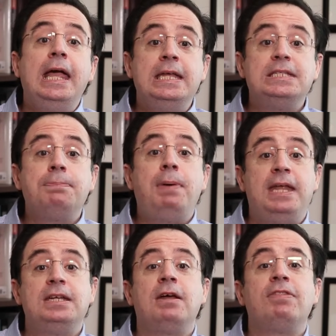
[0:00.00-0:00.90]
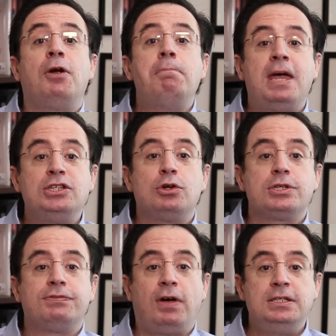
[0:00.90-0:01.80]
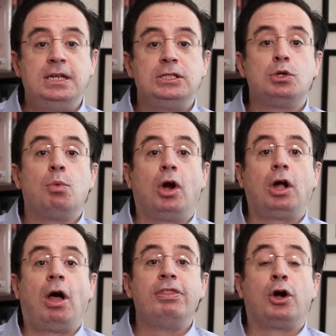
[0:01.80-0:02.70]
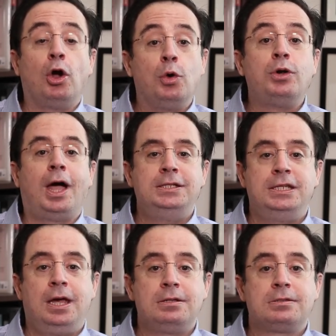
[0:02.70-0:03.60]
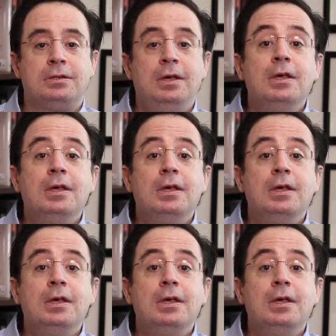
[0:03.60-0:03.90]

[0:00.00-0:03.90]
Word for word: independent of their mentor's funding to work on their own ideas.